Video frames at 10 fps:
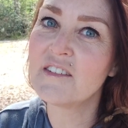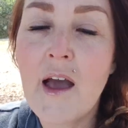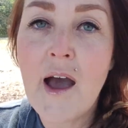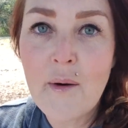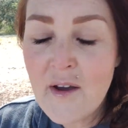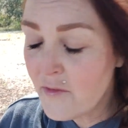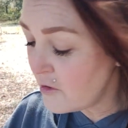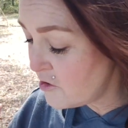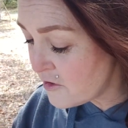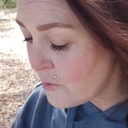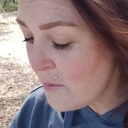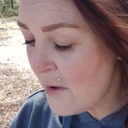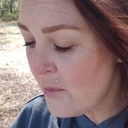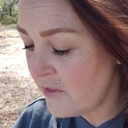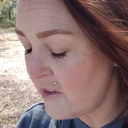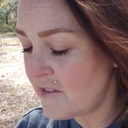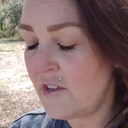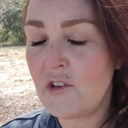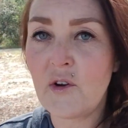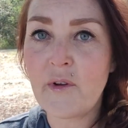However, just remember this
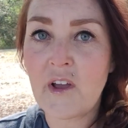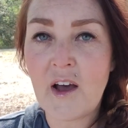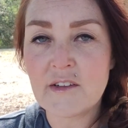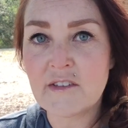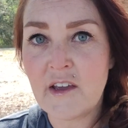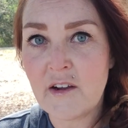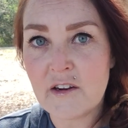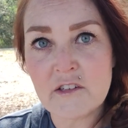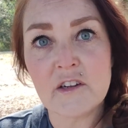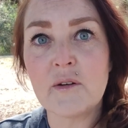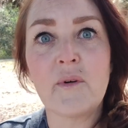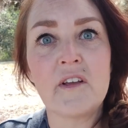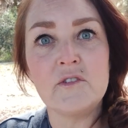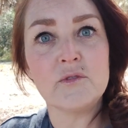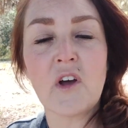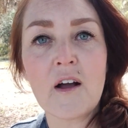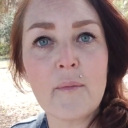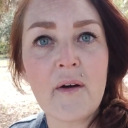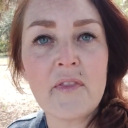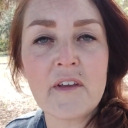in knowing God's character when I do talk
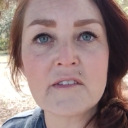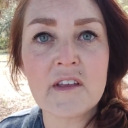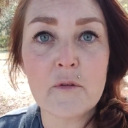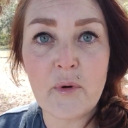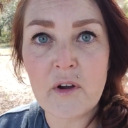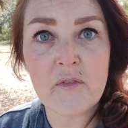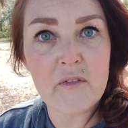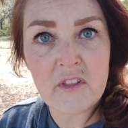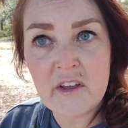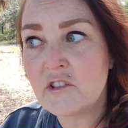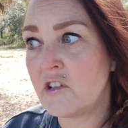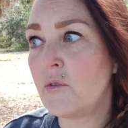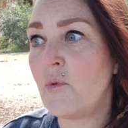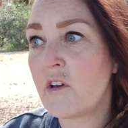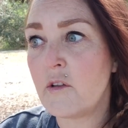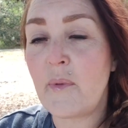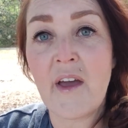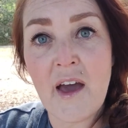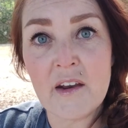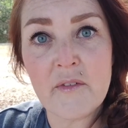about things like the book of Revelation and what could be
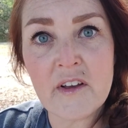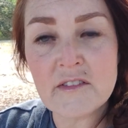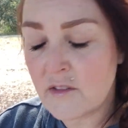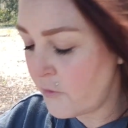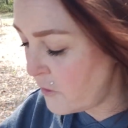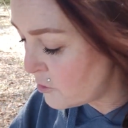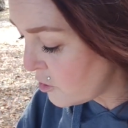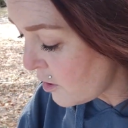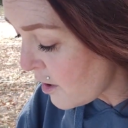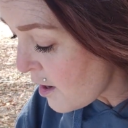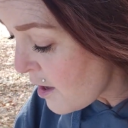ahead of us in the future.